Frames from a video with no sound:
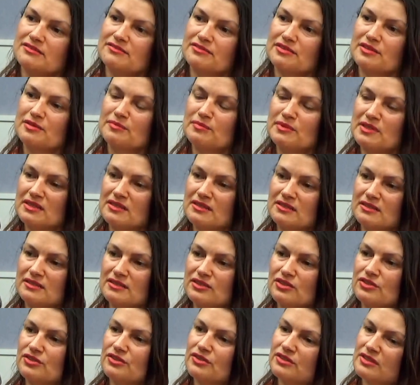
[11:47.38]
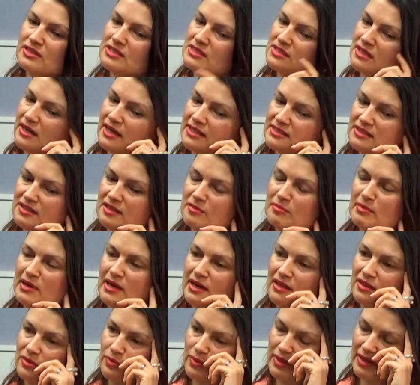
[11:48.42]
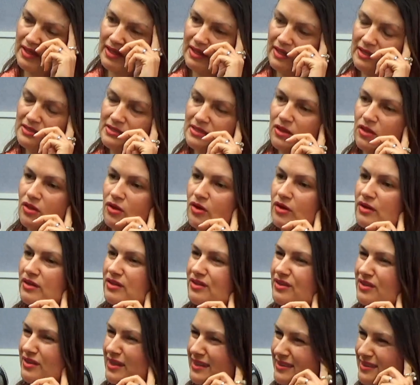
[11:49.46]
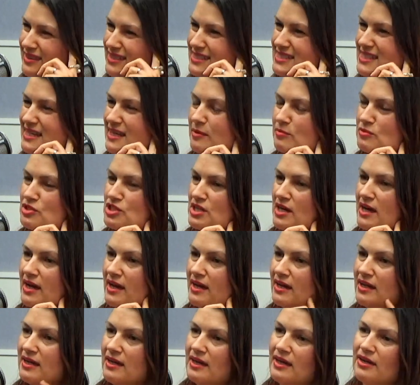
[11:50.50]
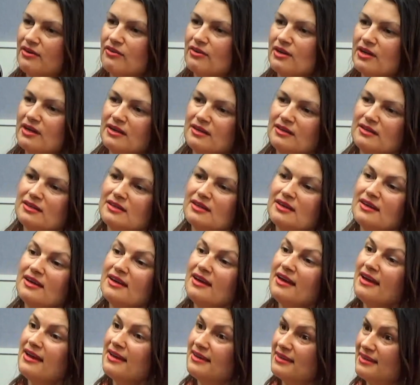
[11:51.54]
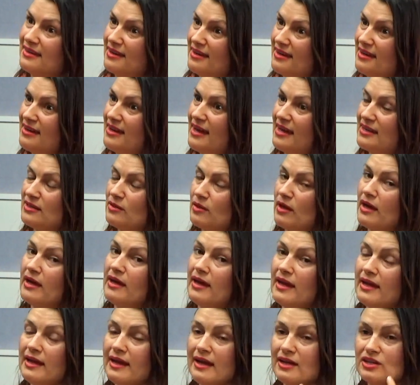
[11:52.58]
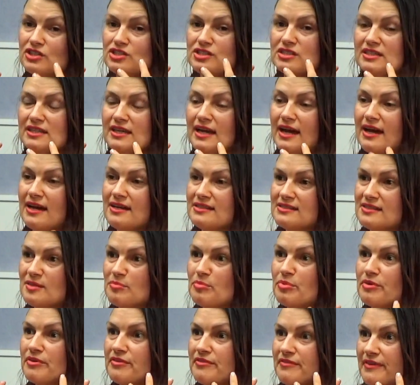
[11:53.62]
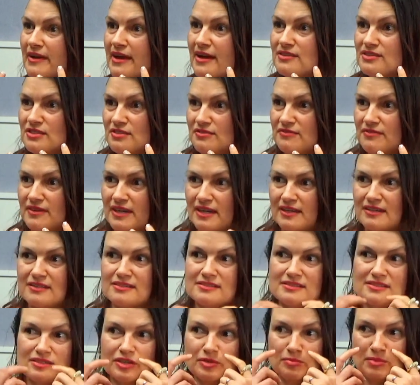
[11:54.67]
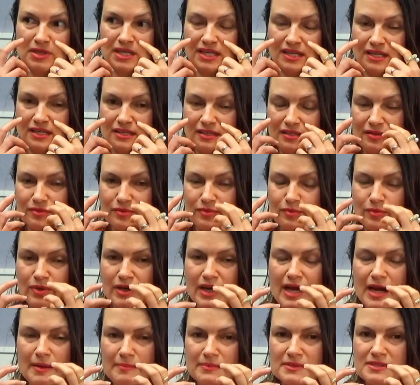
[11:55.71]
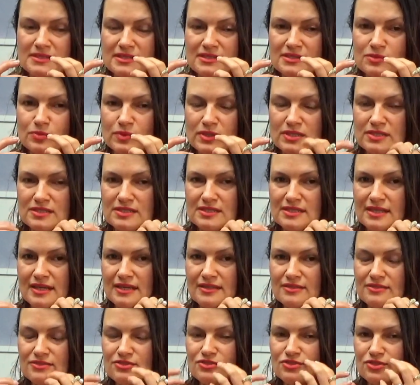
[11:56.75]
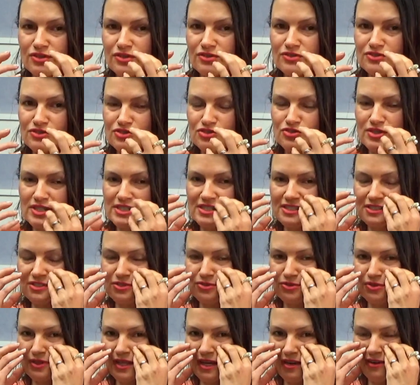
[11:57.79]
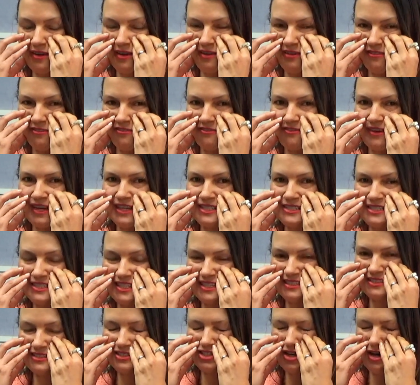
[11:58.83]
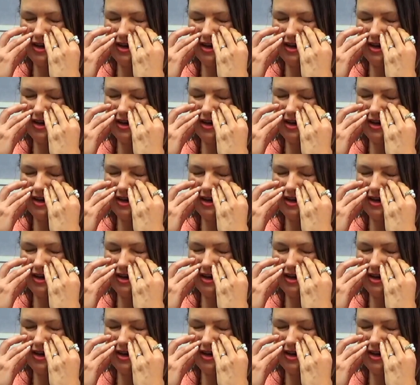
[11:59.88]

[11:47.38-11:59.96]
from the, the sides of the mouth where there gets a lot, like the TMJ area. Yeah, and it actually has a profound effect, because what happens is we just get so stressed and all our face gets